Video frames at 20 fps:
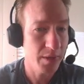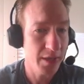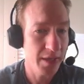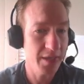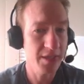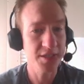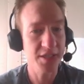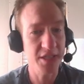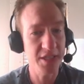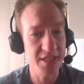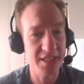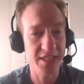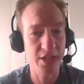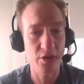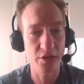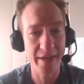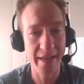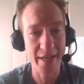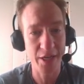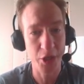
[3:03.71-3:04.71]
It is
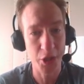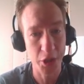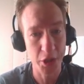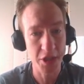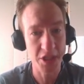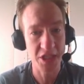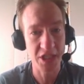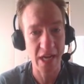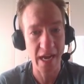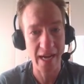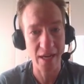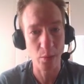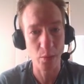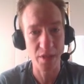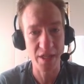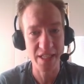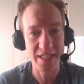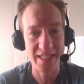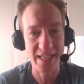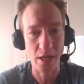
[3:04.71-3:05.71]
considered a good sign
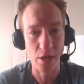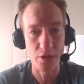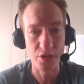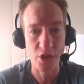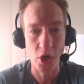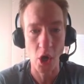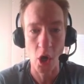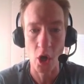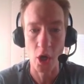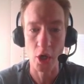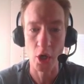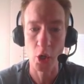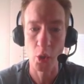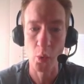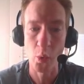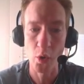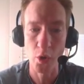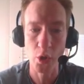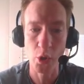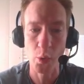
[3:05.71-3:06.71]
when the cells are
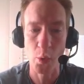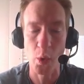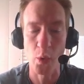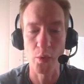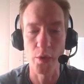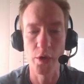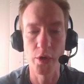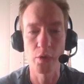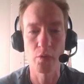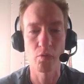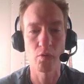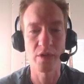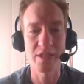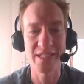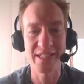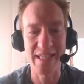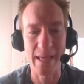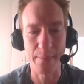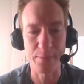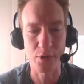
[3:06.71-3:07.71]
quote-unquote
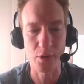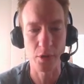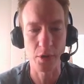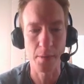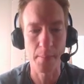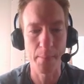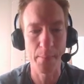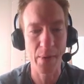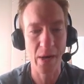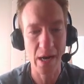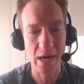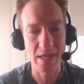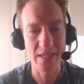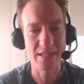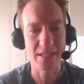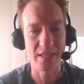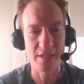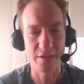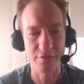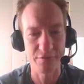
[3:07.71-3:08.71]
receptor
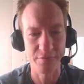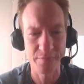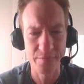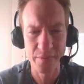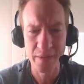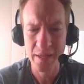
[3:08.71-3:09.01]
positive,